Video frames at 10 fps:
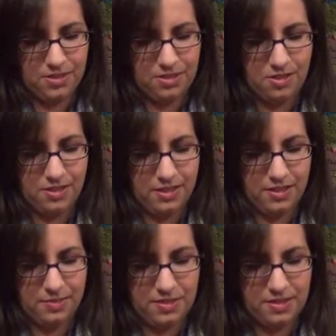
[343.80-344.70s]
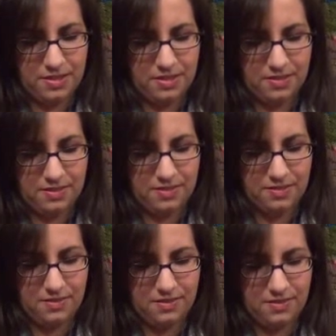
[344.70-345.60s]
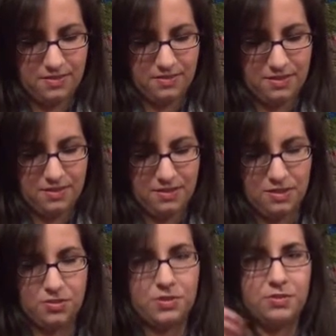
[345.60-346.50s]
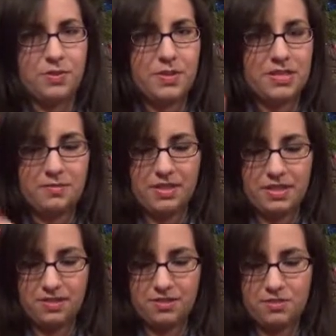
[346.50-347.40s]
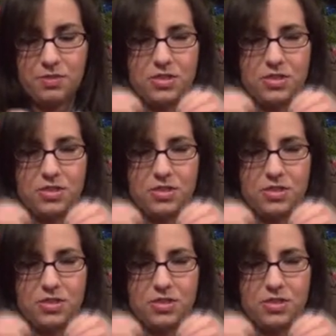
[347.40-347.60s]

Sorry, give me a second. I don't really want to mess up my nails,